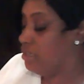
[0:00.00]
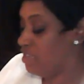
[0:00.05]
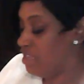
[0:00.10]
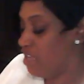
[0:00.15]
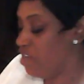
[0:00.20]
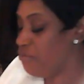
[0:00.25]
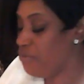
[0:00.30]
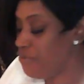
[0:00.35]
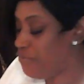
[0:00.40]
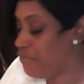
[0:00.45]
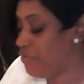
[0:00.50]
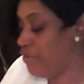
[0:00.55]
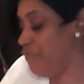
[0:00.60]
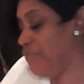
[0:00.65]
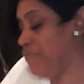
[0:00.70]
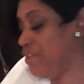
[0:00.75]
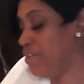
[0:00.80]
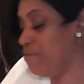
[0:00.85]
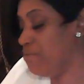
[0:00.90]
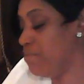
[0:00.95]
Every
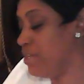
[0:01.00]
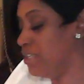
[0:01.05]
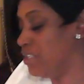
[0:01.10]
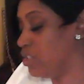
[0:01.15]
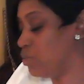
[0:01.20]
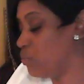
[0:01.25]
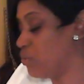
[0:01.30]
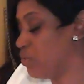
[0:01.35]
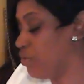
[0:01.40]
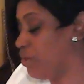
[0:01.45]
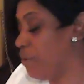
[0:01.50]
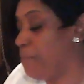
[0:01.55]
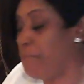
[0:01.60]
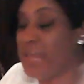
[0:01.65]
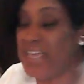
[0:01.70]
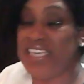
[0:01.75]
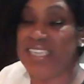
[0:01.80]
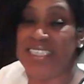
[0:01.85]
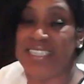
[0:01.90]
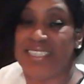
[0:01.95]
15 minutes we're going to
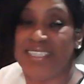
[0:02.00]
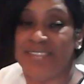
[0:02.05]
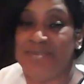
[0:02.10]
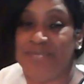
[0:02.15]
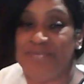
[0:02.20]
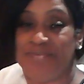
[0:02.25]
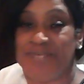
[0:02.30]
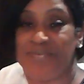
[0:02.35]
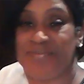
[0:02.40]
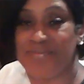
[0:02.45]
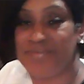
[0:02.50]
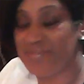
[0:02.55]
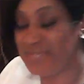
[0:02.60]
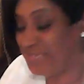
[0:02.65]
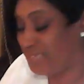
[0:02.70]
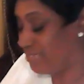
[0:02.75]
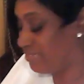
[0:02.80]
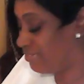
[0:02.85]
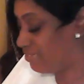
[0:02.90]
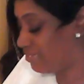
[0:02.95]
baste them.
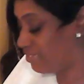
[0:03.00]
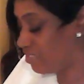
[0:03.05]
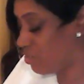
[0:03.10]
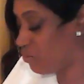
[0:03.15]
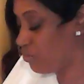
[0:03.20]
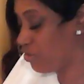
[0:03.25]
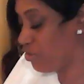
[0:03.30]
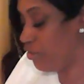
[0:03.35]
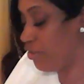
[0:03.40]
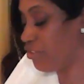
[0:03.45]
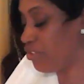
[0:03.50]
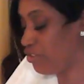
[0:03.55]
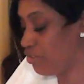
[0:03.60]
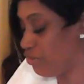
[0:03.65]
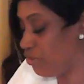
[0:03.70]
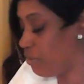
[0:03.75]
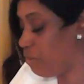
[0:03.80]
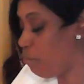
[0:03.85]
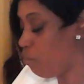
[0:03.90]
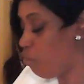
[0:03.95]
And we're going to
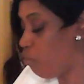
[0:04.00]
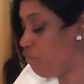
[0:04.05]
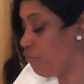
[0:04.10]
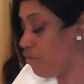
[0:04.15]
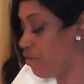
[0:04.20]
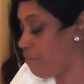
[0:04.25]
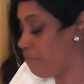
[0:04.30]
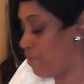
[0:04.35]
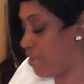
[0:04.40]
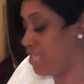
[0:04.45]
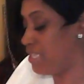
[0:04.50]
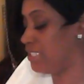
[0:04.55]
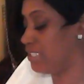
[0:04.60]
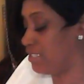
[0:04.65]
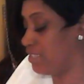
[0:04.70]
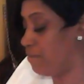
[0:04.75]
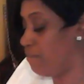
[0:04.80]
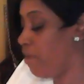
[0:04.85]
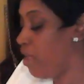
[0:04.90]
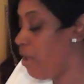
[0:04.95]
turn them over and baste
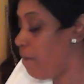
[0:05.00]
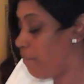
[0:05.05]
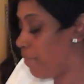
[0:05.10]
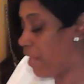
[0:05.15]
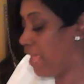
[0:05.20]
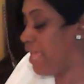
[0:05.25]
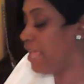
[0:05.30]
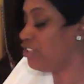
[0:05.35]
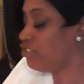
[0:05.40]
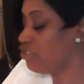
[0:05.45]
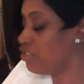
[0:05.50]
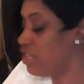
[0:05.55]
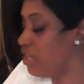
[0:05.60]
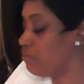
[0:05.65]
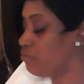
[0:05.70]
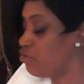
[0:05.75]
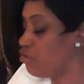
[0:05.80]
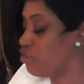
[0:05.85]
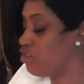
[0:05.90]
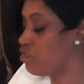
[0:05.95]
them. But actually
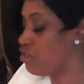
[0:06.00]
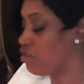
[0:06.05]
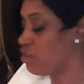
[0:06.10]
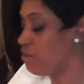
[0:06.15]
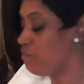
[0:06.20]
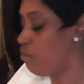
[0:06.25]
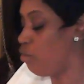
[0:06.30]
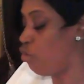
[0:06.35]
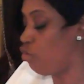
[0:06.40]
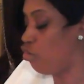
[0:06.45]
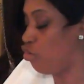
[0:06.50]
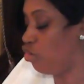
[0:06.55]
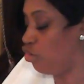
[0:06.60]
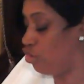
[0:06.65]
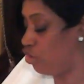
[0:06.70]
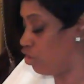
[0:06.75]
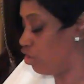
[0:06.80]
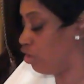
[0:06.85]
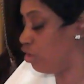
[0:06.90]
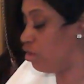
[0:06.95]
I'm going to cook them
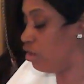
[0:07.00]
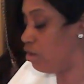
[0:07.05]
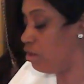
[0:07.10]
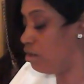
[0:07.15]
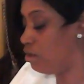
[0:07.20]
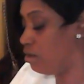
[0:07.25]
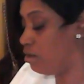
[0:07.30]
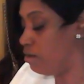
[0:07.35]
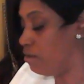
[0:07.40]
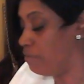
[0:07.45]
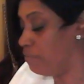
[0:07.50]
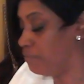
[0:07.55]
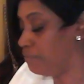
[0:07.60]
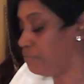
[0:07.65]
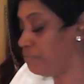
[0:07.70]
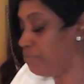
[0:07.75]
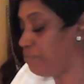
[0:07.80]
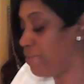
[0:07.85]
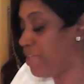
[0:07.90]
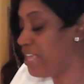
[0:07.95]
in a
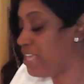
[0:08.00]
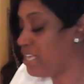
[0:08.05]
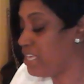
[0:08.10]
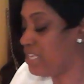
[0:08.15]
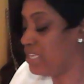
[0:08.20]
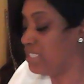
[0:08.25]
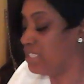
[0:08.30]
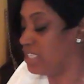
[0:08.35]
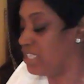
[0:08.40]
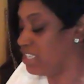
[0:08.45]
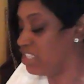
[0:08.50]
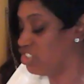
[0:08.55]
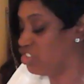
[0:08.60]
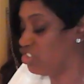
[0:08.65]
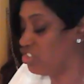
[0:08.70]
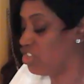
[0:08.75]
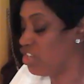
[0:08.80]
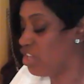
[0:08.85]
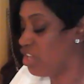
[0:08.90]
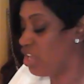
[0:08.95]
baking dish
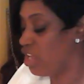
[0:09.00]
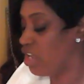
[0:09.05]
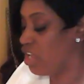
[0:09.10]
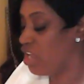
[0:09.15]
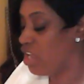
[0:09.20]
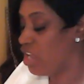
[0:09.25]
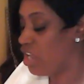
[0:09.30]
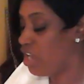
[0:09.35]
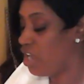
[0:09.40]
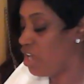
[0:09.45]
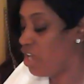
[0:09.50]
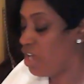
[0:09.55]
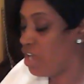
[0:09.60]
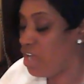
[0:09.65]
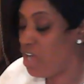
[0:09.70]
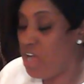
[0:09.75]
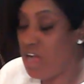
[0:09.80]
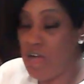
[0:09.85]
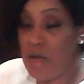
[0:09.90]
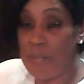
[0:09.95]

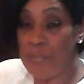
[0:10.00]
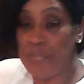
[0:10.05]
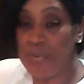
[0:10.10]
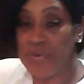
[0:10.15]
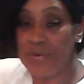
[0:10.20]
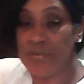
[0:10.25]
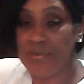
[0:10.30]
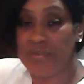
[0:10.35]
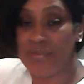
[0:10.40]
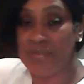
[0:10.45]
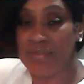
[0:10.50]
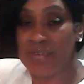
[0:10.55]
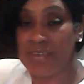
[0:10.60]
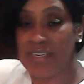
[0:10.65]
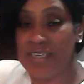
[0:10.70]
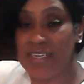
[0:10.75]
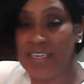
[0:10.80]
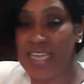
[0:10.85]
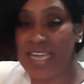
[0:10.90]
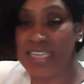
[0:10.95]
up,
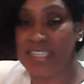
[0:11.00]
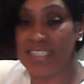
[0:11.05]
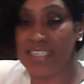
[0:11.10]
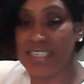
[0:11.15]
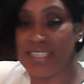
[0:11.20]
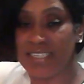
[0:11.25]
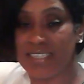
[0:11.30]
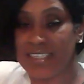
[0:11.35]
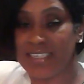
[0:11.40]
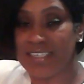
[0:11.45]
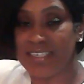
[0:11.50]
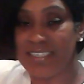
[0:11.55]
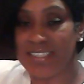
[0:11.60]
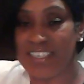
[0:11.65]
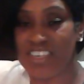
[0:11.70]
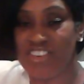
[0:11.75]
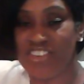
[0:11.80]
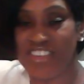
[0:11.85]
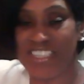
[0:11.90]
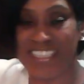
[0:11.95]
connected.
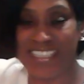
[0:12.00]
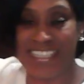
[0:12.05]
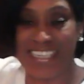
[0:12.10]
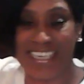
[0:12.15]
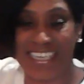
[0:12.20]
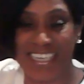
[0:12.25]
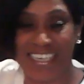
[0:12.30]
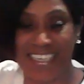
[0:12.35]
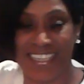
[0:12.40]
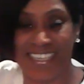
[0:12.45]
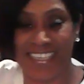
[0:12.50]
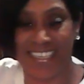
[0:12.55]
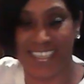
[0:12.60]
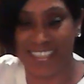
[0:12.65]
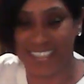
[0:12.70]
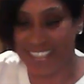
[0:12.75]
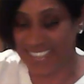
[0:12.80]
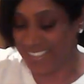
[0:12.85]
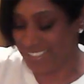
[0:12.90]
They're going to sit like this.